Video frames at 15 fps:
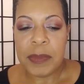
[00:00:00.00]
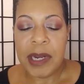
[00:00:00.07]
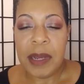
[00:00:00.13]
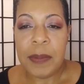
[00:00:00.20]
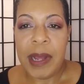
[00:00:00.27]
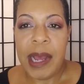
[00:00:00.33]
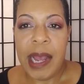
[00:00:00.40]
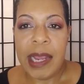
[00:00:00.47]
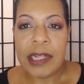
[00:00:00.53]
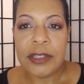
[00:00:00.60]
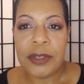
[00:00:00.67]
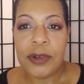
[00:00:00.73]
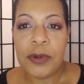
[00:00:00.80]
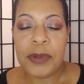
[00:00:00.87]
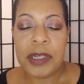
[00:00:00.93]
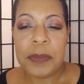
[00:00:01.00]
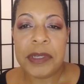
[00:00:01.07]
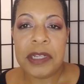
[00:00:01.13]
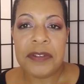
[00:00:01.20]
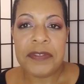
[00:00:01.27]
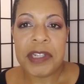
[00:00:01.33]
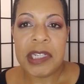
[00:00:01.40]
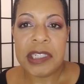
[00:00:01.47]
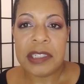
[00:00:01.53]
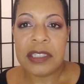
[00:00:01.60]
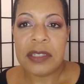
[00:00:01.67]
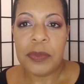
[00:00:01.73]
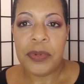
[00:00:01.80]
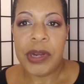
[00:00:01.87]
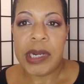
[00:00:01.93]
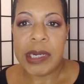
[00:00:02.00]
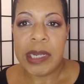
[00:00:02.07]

but I don't want to be in a relationship right